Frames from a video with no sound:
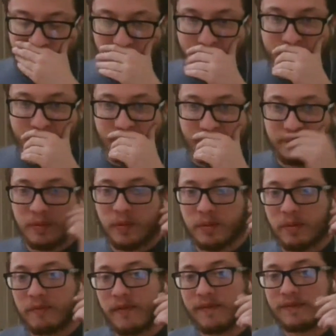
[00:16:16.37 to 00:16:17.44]
It's definitely going to be
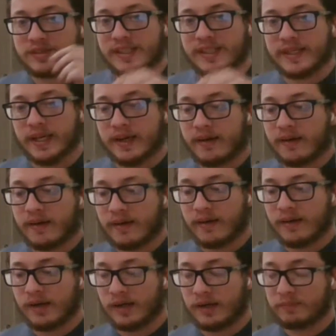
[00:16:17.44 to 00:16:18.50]
one of my favorites of the
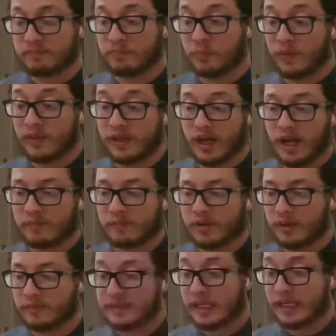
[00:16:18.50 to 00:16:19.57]
year. When the time
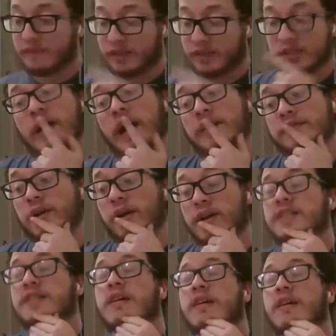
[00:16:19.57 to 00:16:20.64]
comes, I give this 5
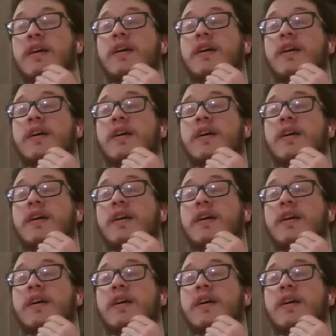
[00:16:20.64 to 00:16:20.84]
stars.